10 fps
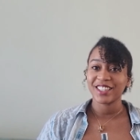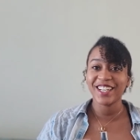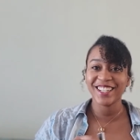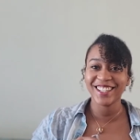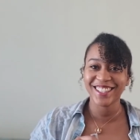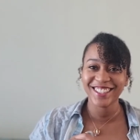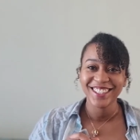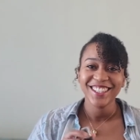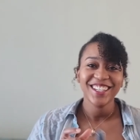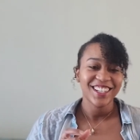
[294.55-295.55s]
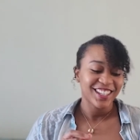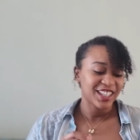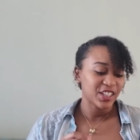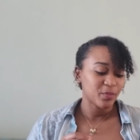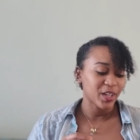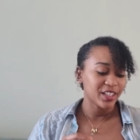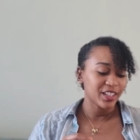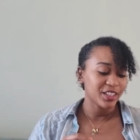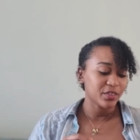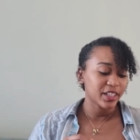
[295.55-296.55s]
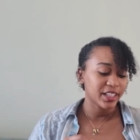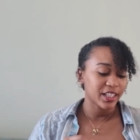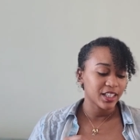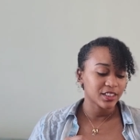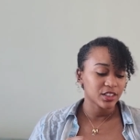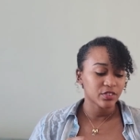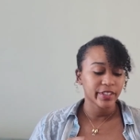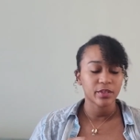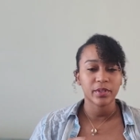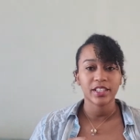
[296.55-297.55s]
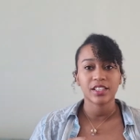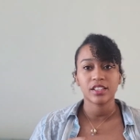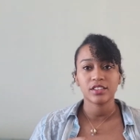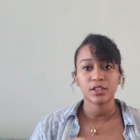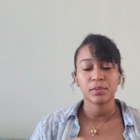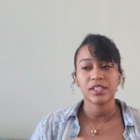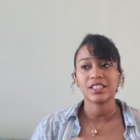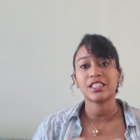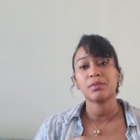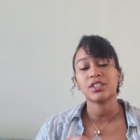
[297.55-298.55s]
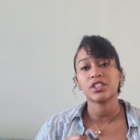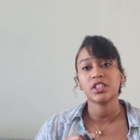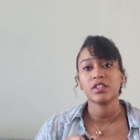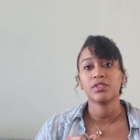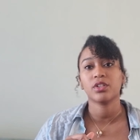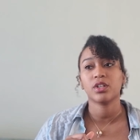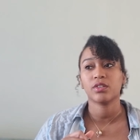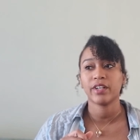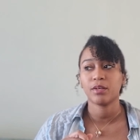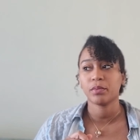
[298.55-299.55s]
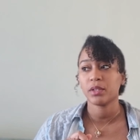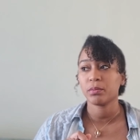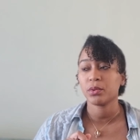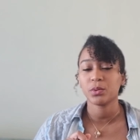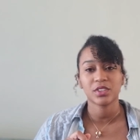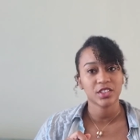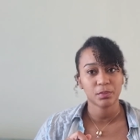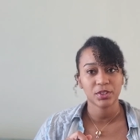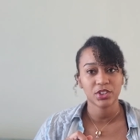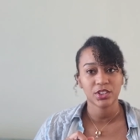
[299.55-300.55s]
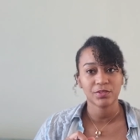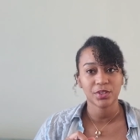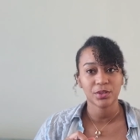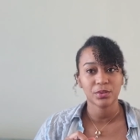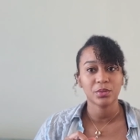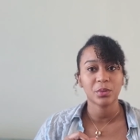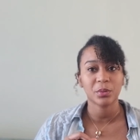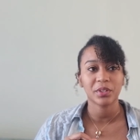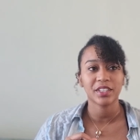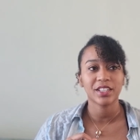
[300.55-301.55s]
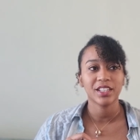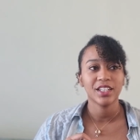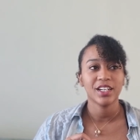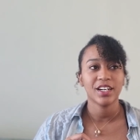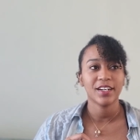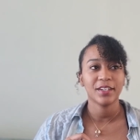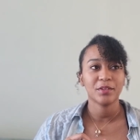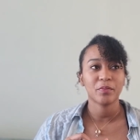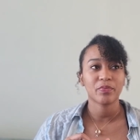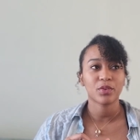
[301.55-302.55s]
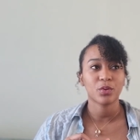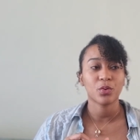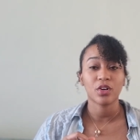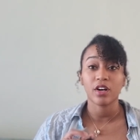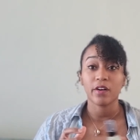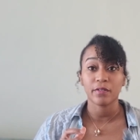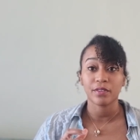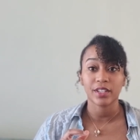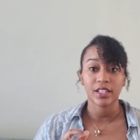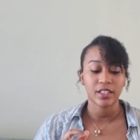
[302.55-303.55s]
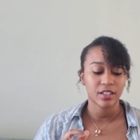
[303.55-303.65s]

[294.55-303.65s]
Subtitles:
And anyway, it's a great way to cleanse your space, especially if you're around people who are suspicious of you, or are afraid